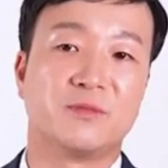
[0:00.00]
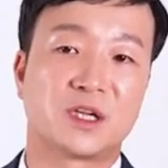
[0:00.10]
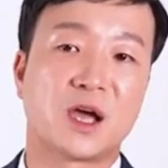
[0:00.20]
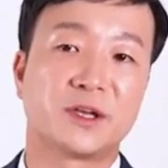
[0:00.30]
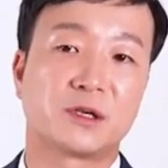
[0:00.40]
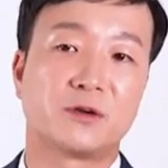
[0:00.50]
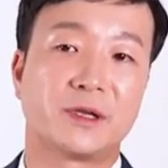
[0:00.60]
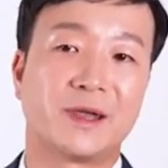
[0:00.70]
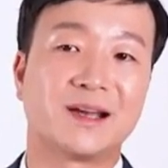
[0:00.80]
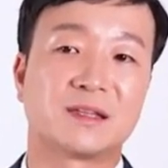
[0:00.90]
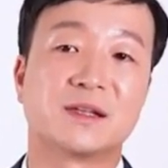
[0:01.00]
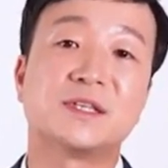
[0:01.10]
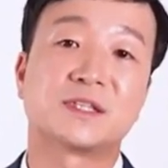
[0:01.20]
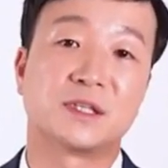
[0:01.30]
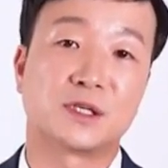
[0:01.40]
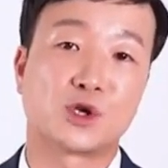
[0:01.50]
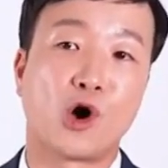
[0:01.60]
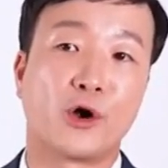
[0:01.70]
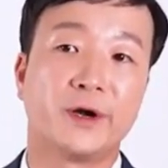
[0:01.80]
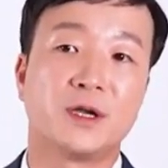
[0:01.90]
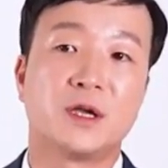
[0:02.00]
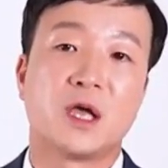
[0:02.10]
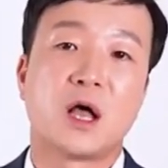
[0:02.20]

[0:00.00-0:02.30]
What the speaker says: mechanical characteristics are